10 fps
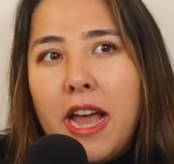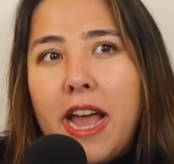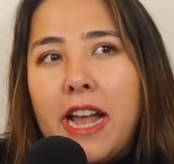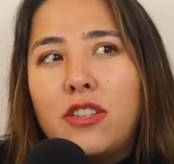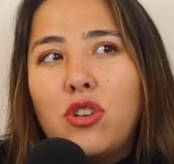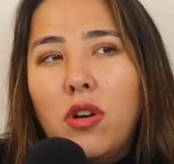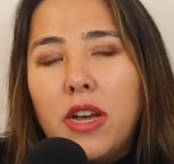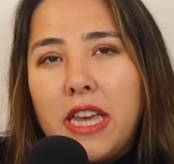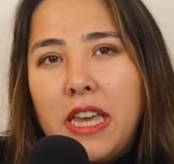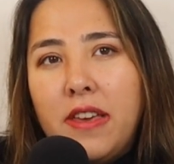it's not
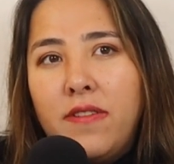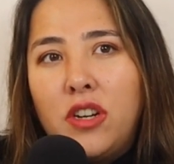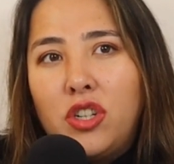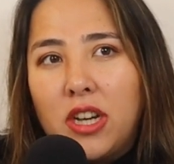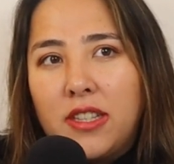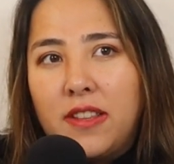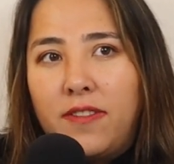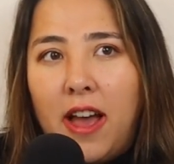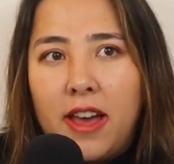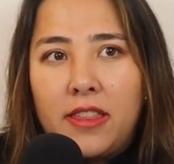even just the
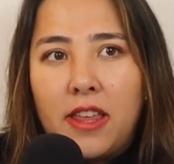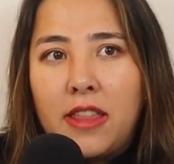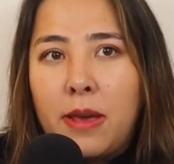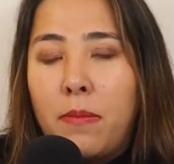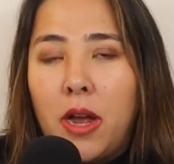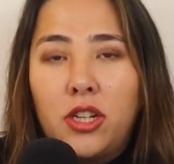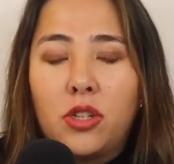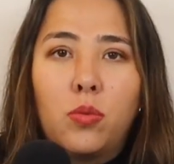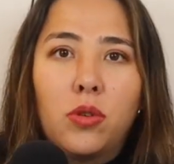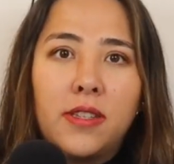fact that they might
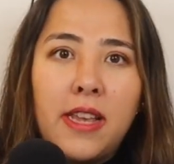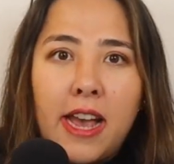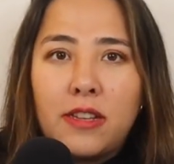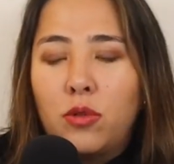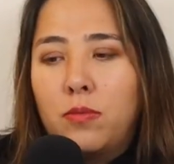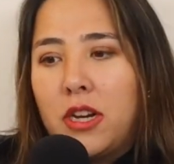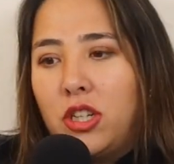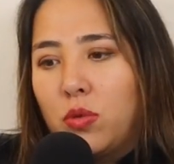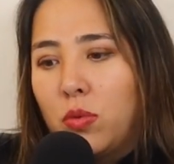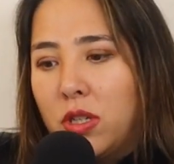just want sex or might
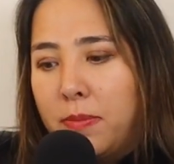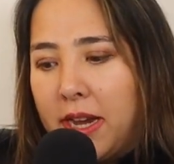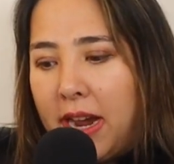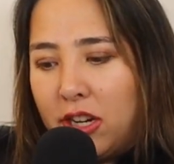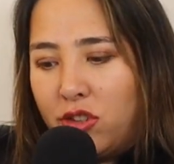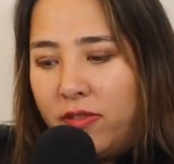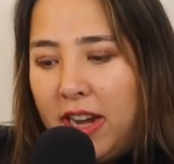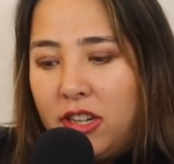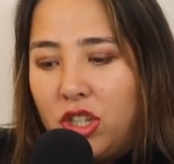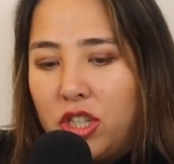just want to be a casual
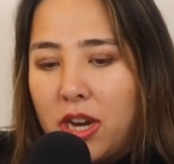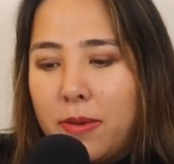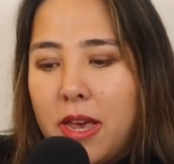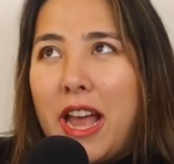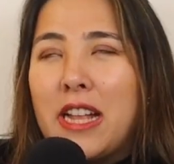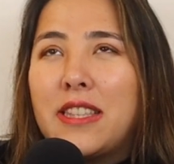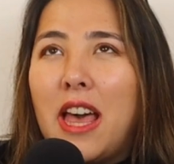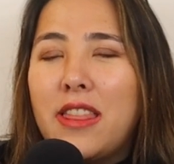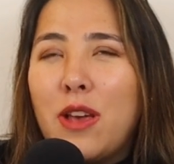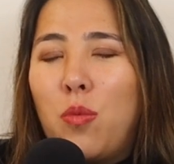relationship. It's
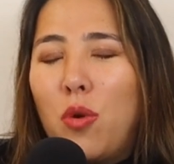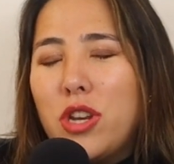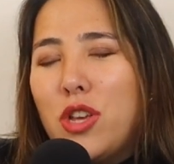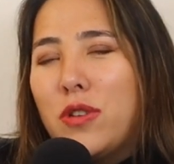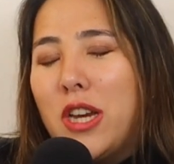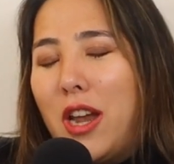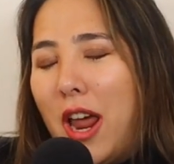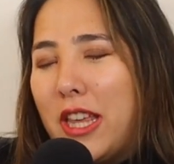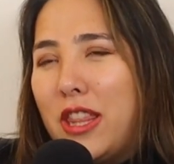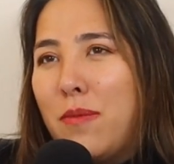that they want you to
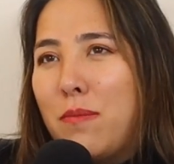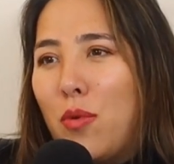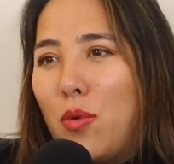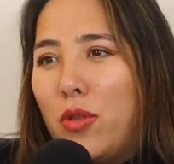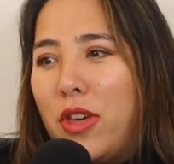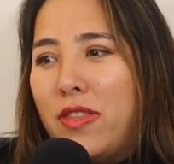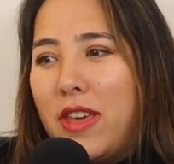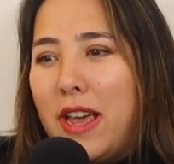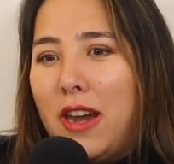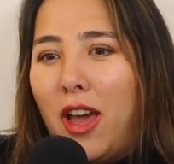like them more than
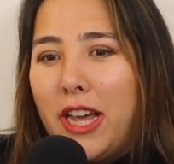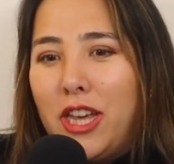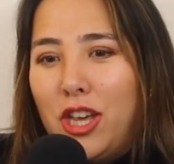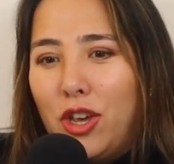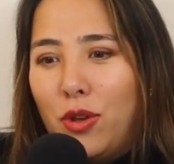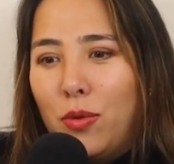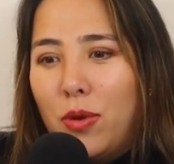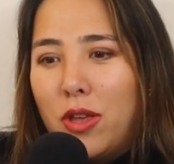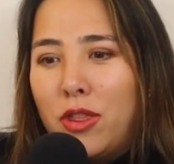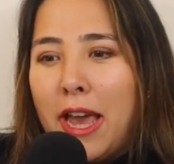they like you.
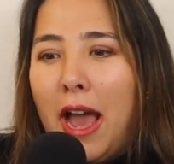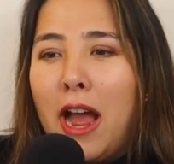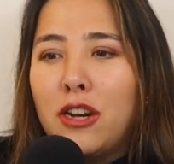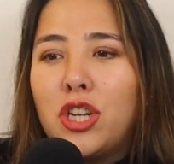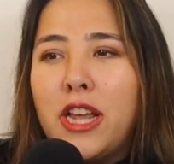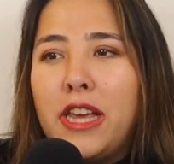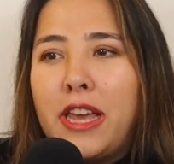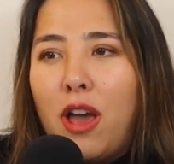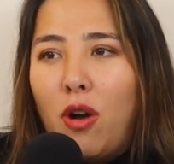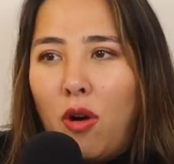They actually
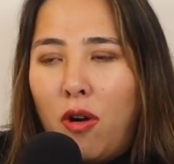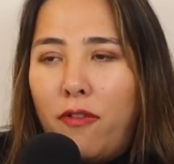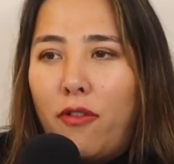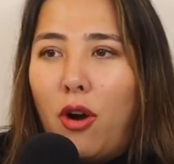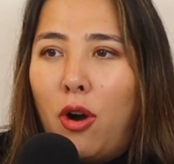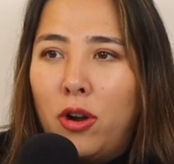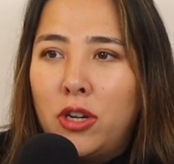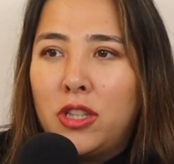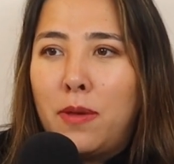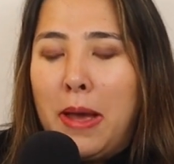get off
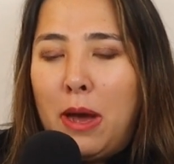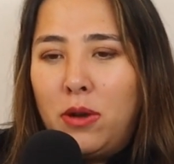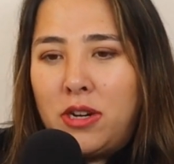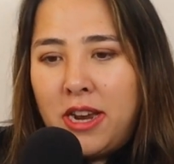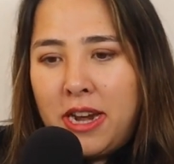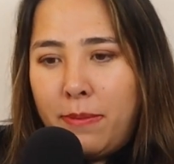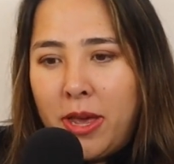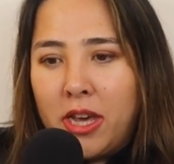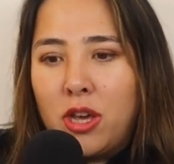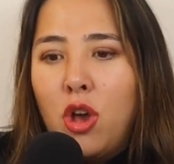on the power
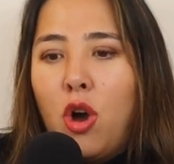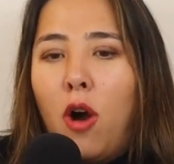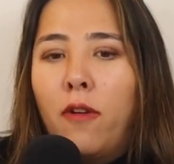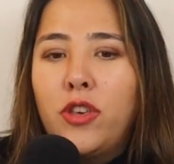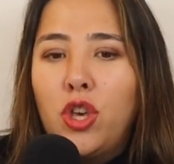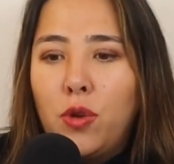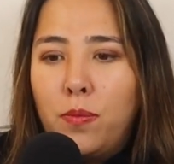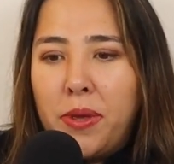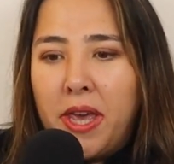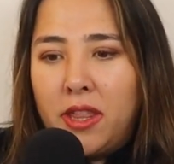dynamic of you
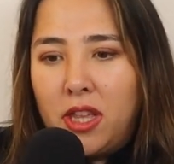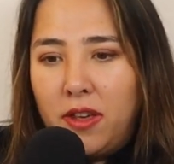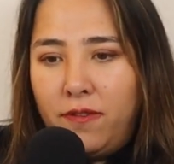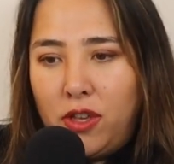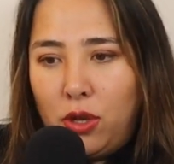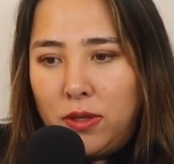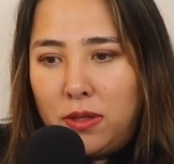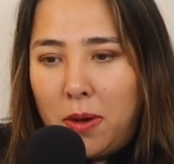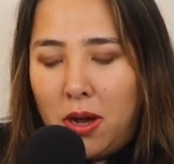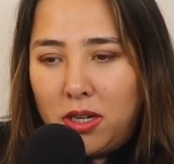being the confused
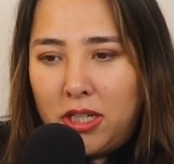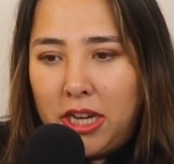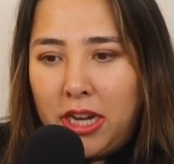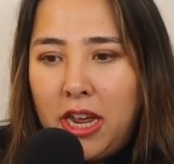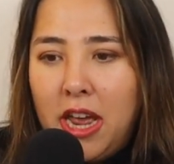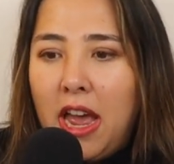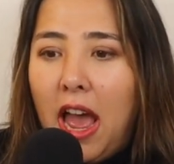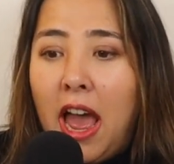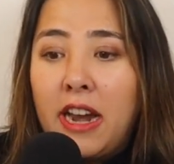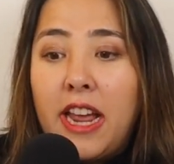party.
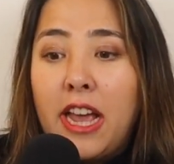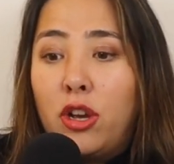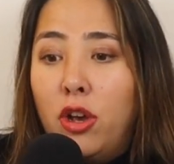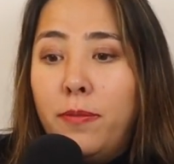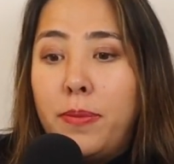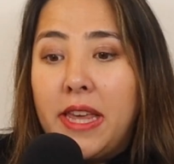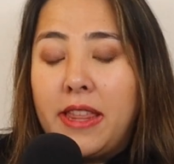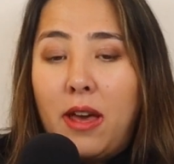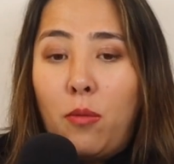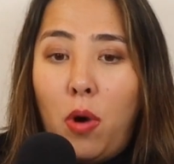And it could be
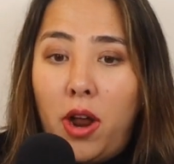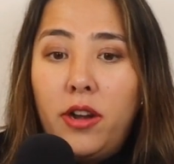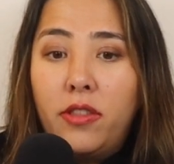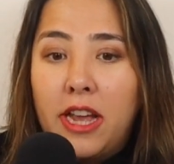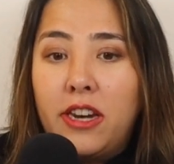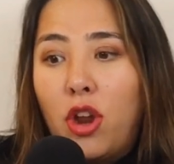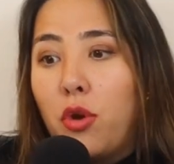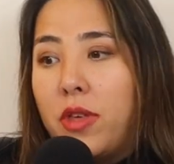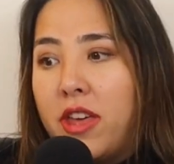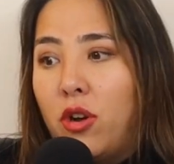that, one, they know
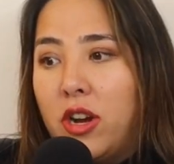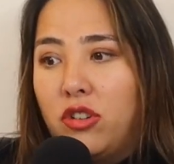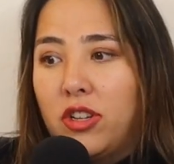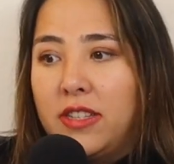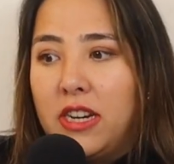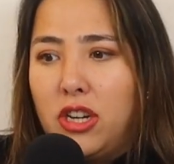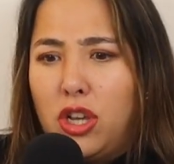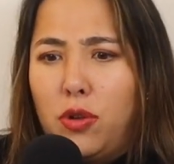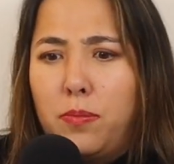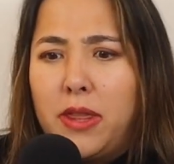they're not interested in
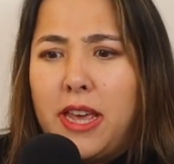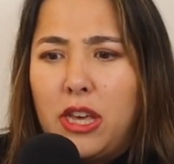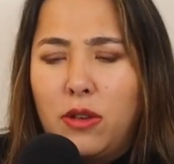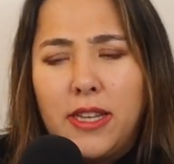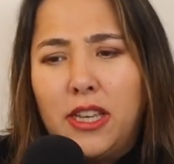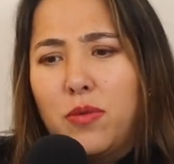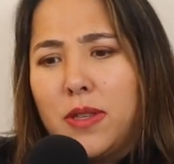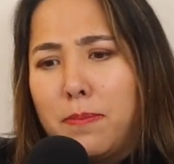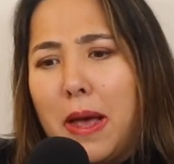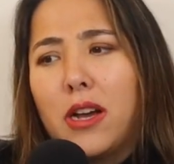you, but they're using you as
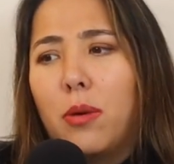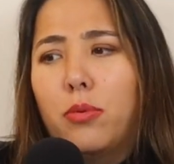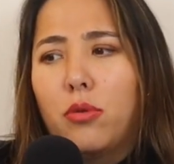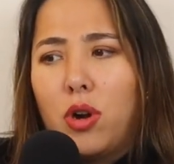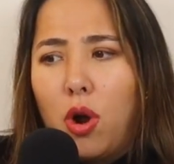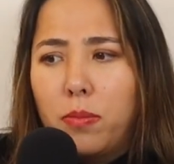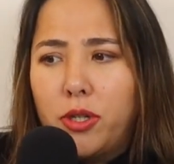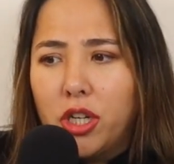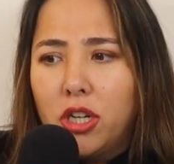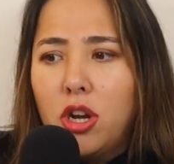a backup or an
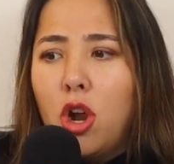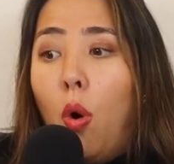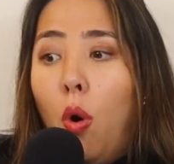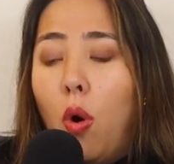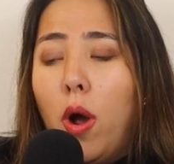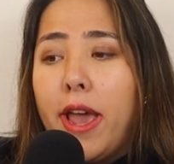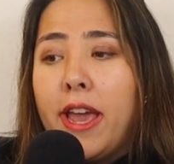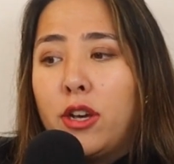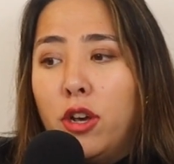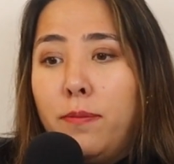option. Or
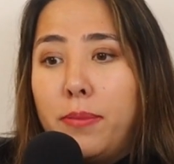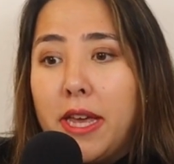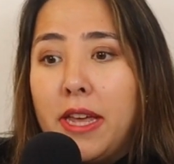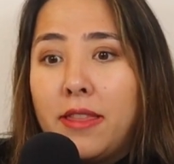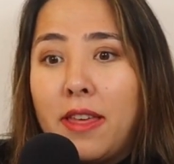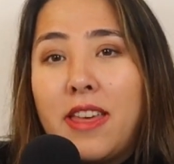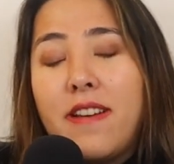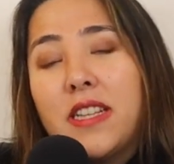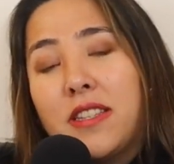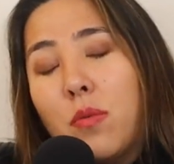it could be that
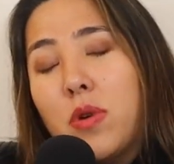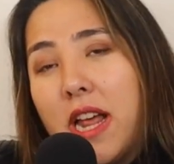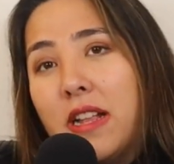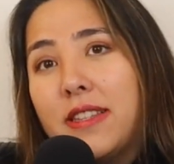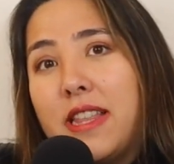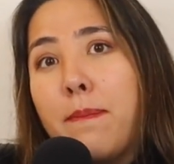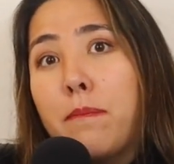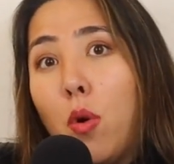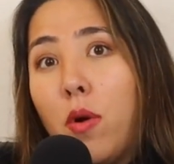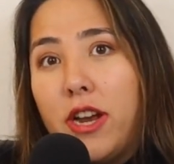there is someone else they're
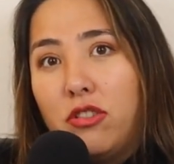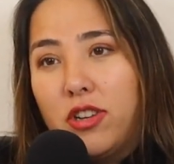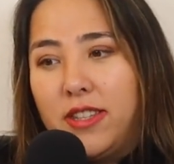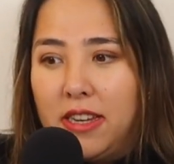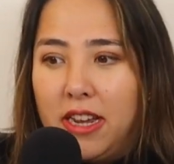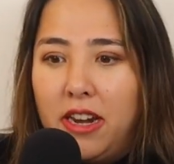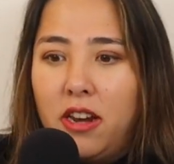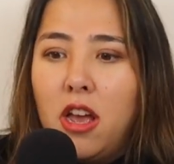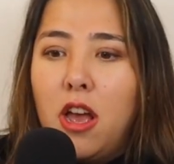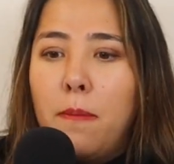more interested in,
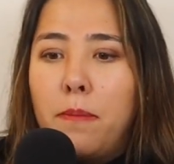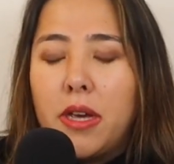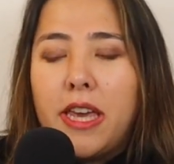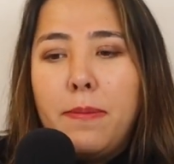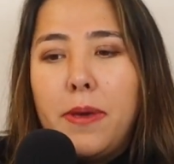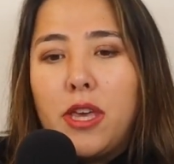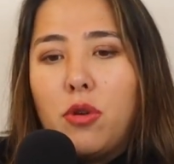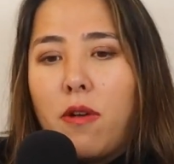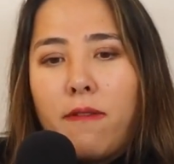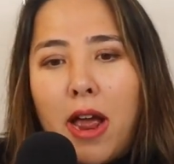but keeping
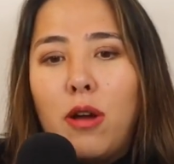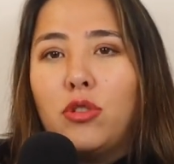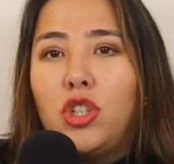you around